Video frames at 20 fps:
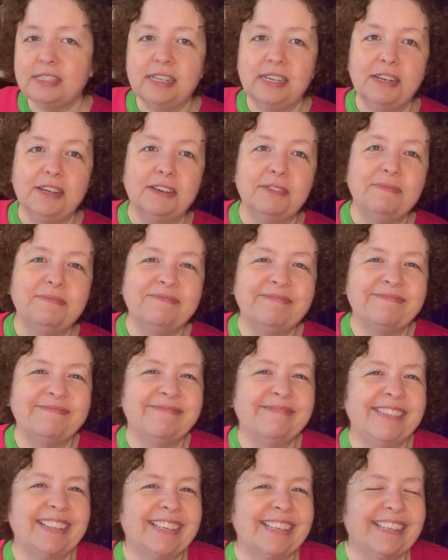later.
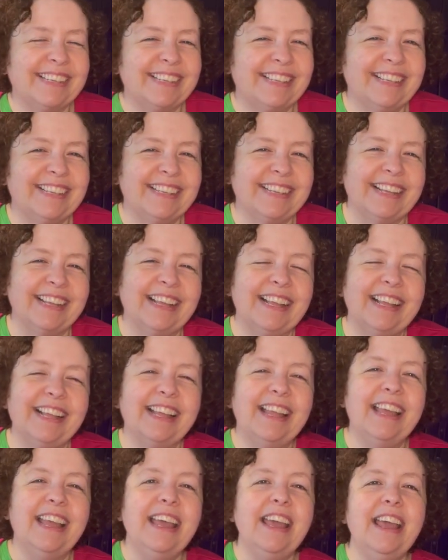
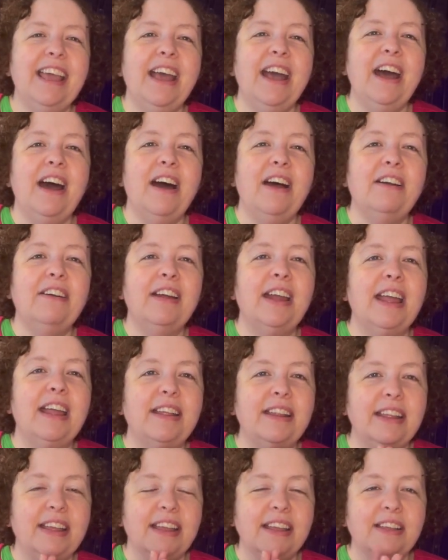All
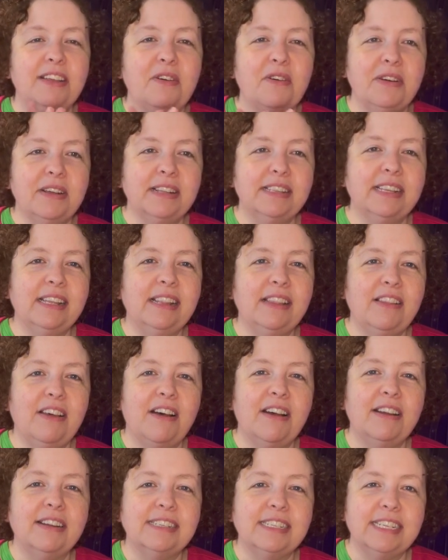right, going a little
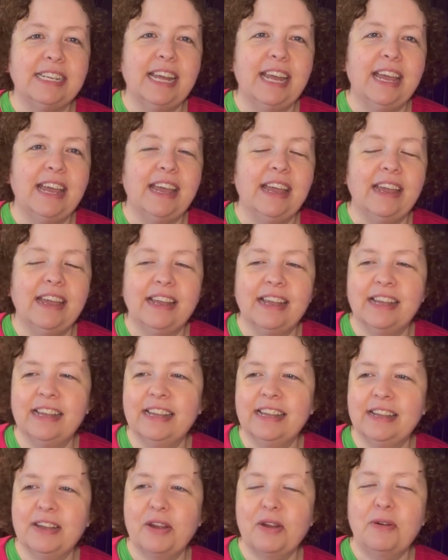long today,
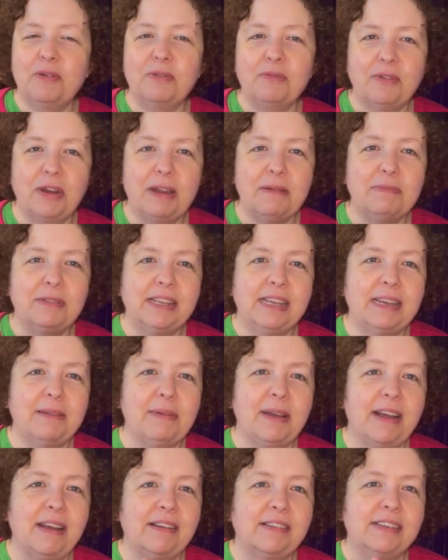rambling
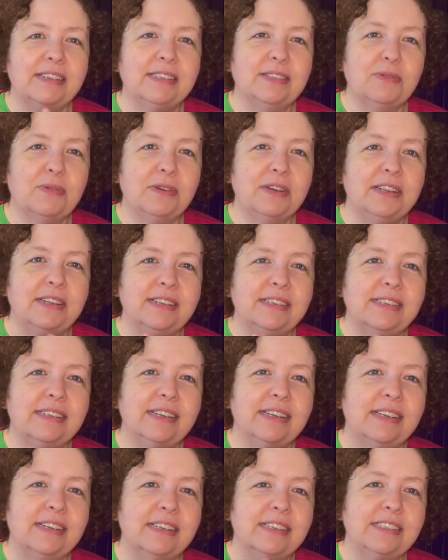about assorted
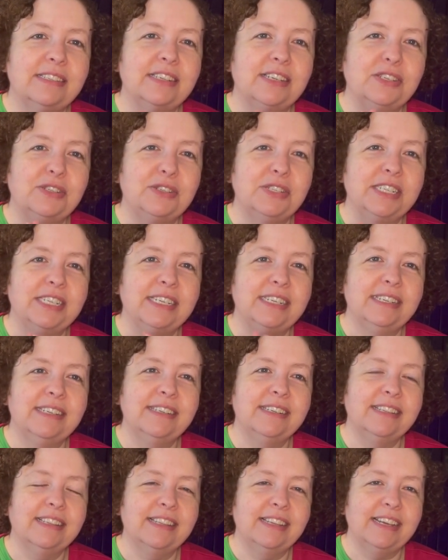
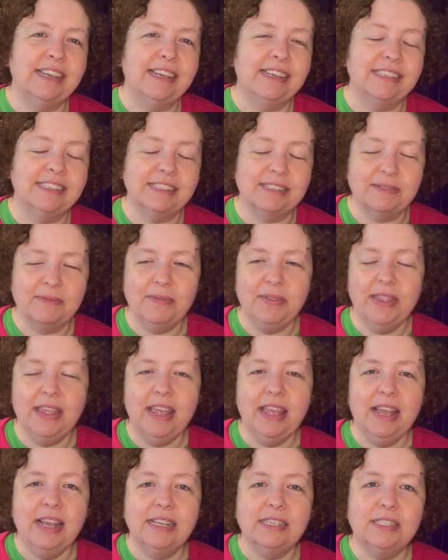sundry things.
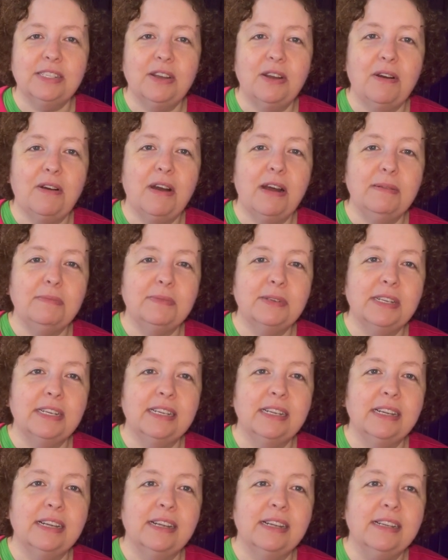So I'm
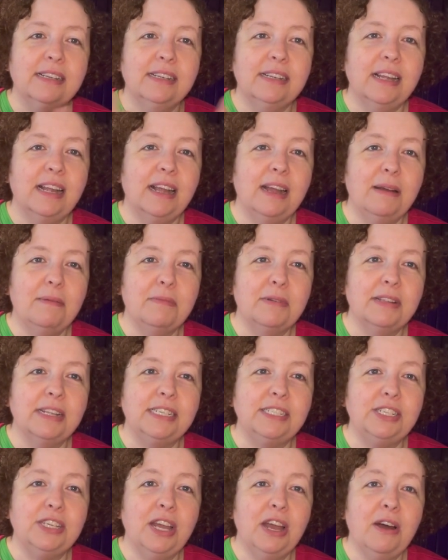gonna
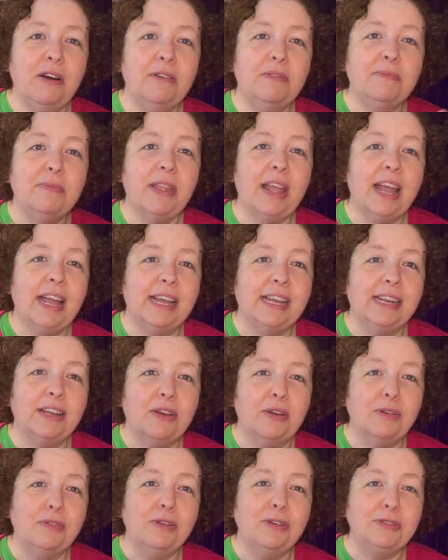let you go. I
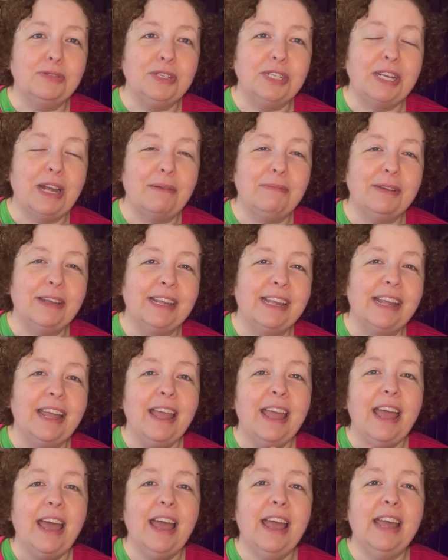gotta go grocery shopping,
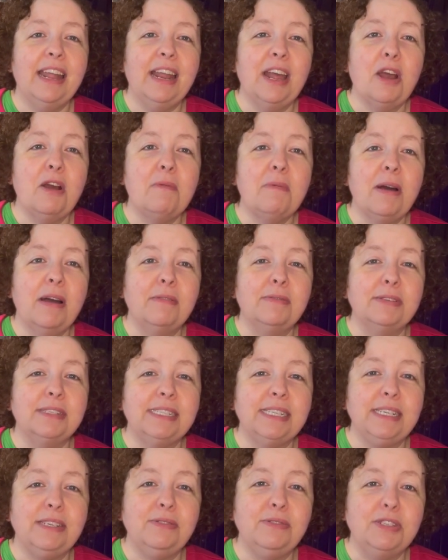and I hope I will
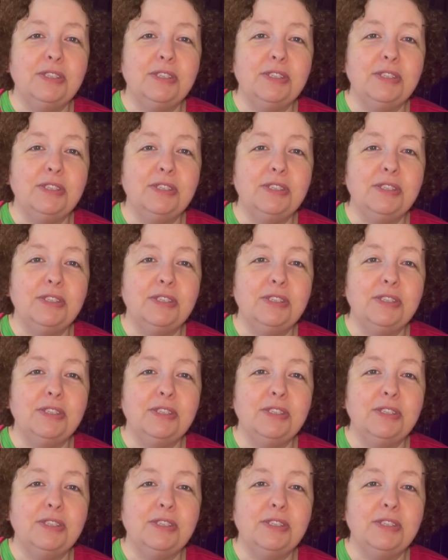see you